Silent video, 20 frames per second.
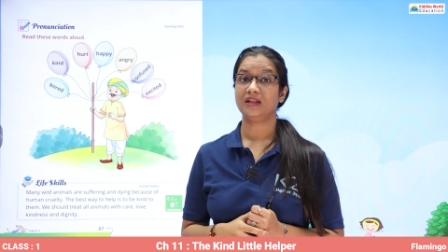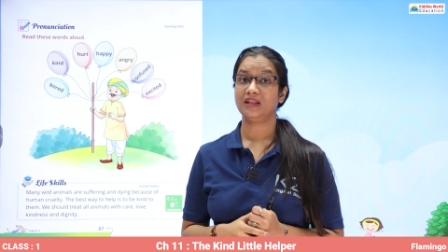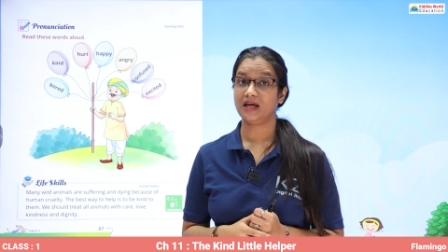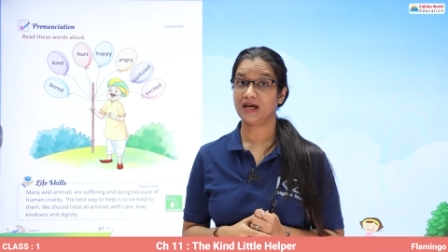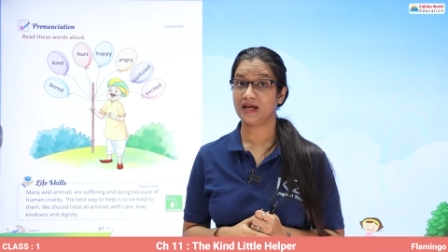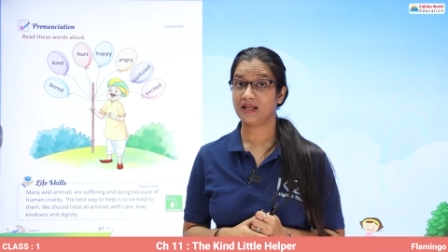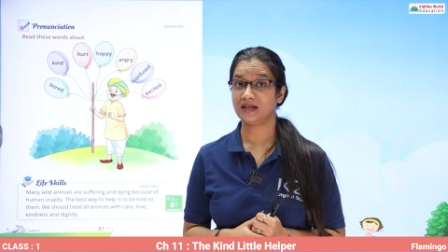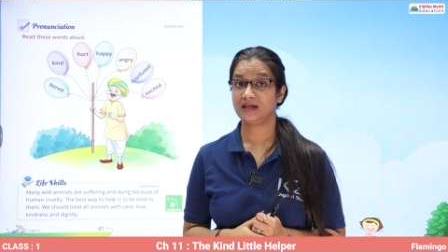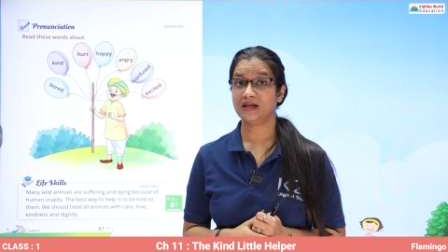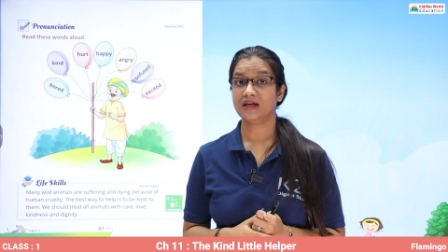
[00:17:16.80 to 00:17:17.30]

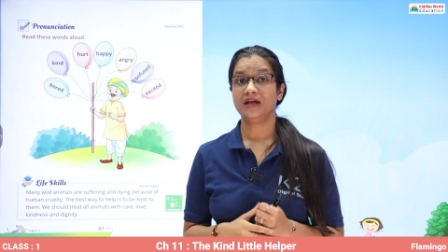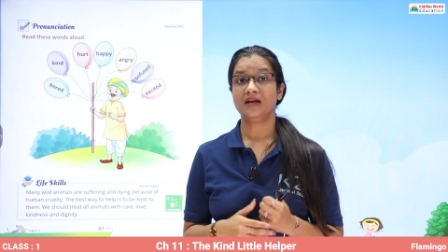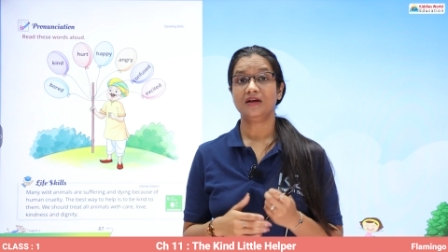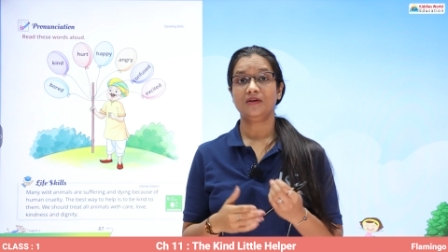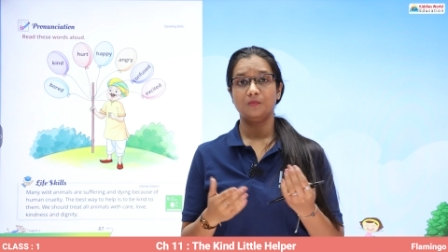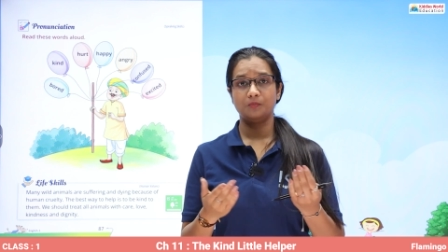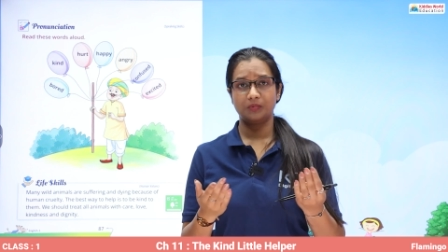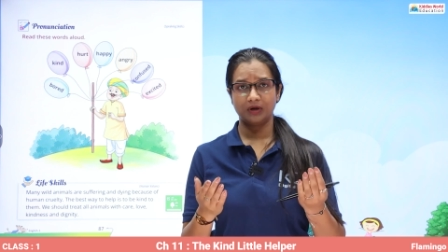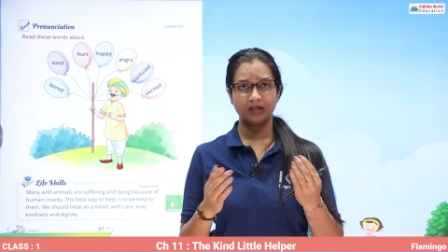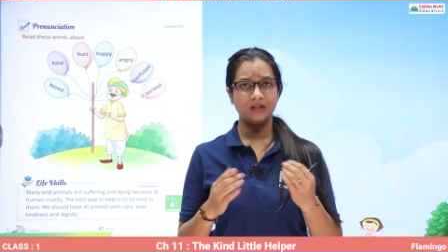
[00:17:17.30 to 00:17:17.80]
And
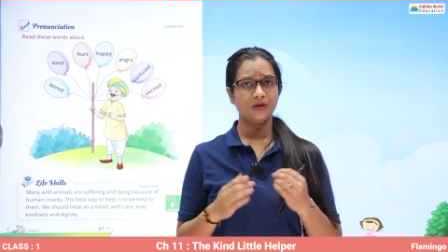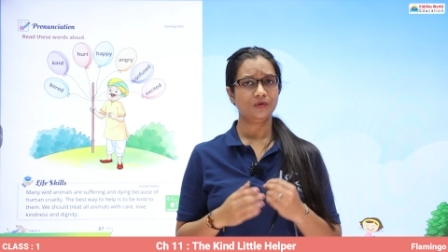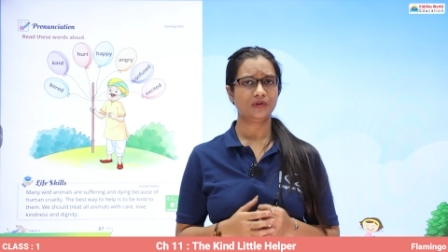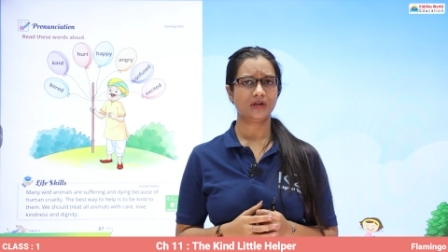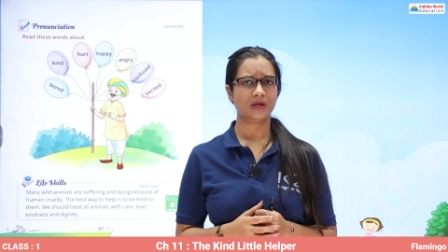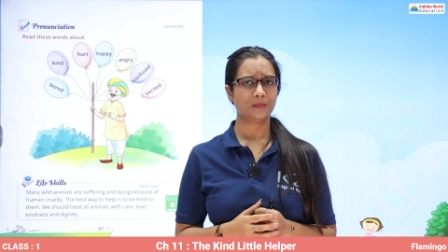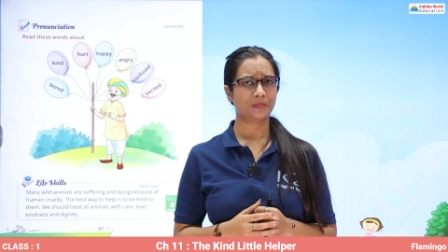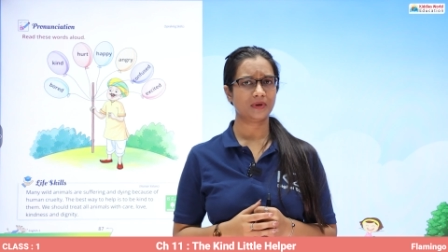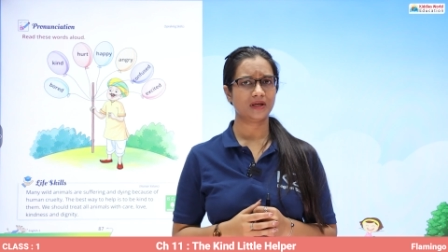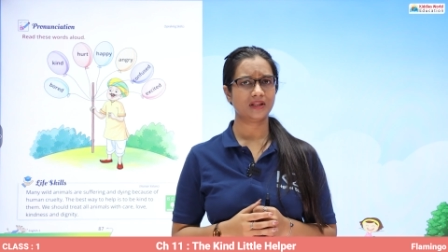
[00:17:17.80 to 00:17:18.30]
will you
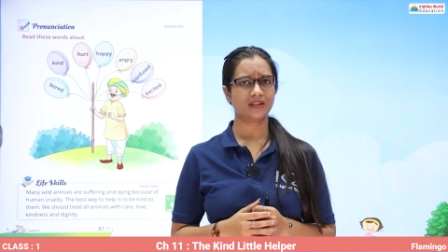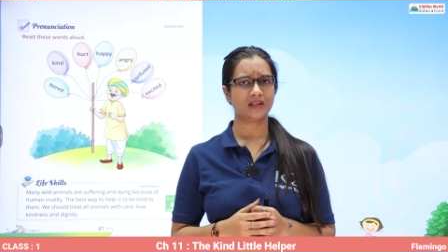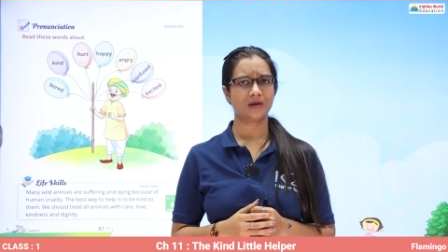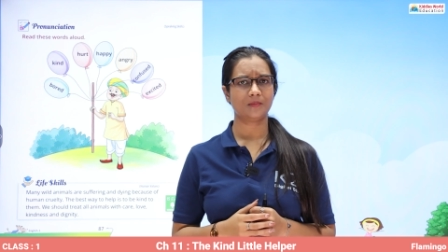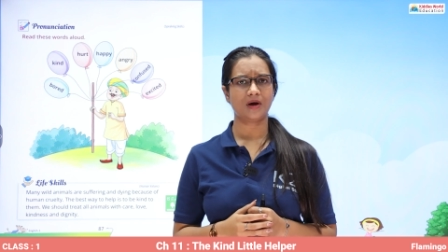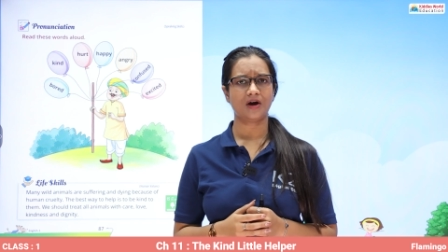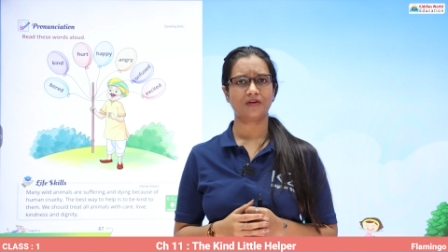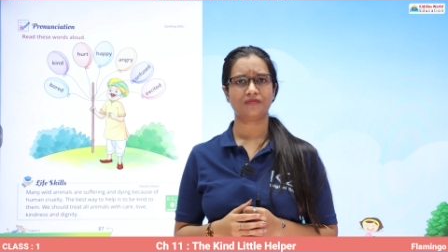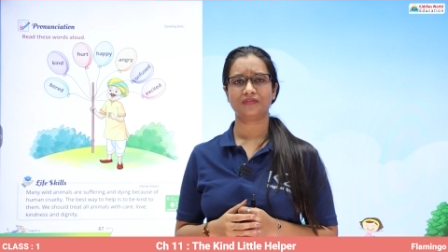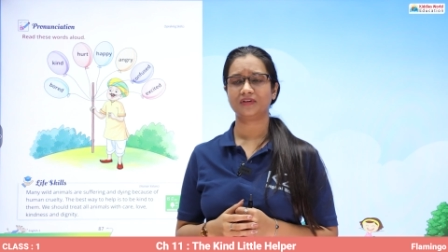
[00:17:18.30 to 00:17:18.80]
repeat
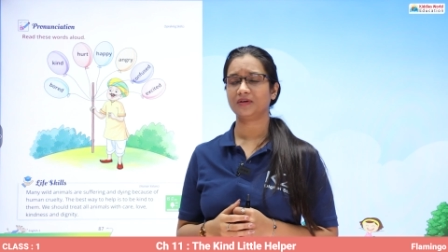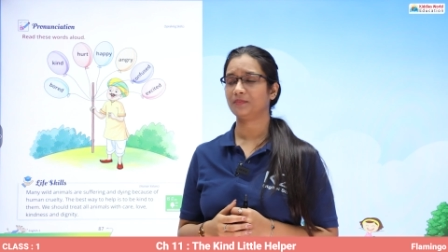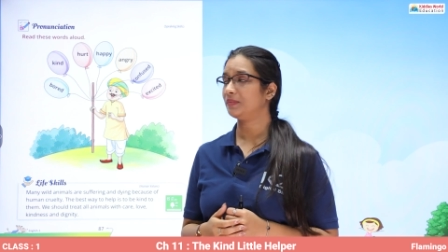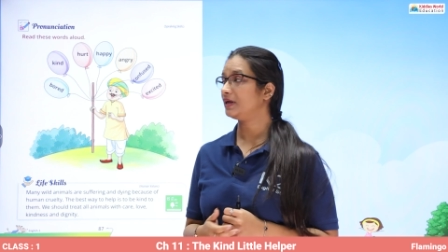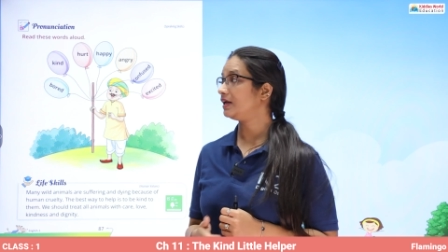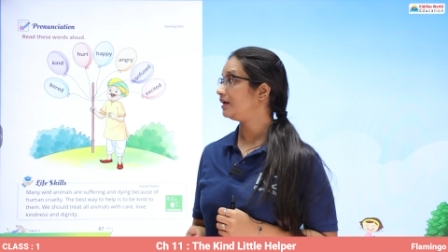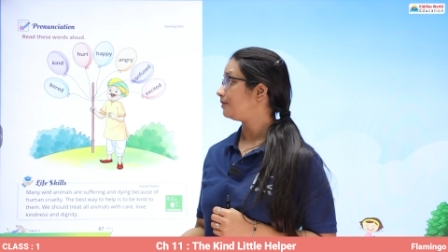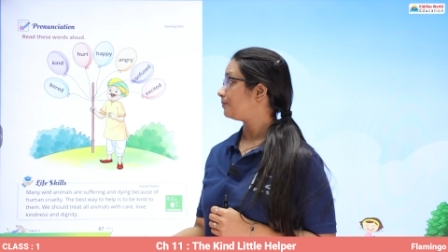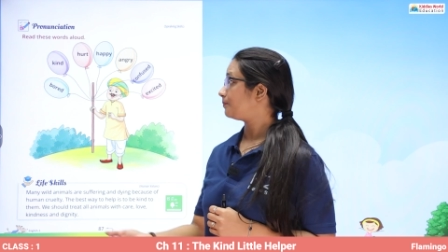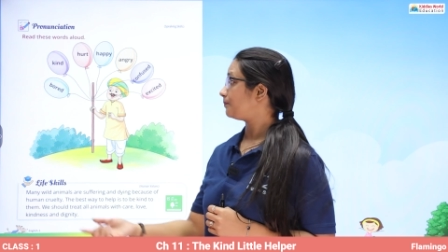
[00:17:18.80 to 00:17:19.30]
them after
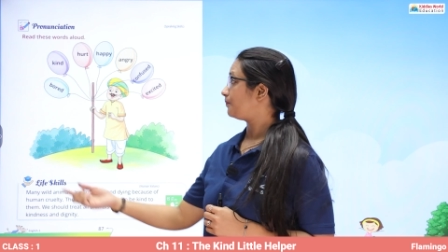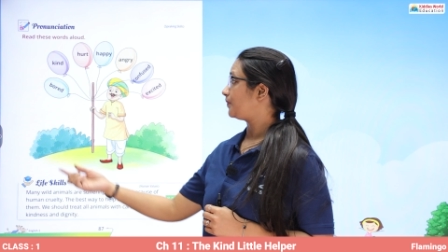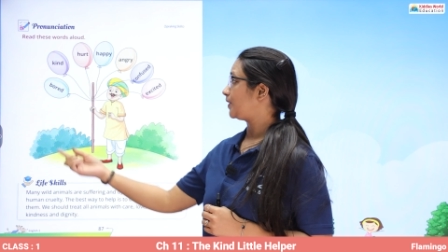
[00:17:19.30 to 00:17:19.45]
me?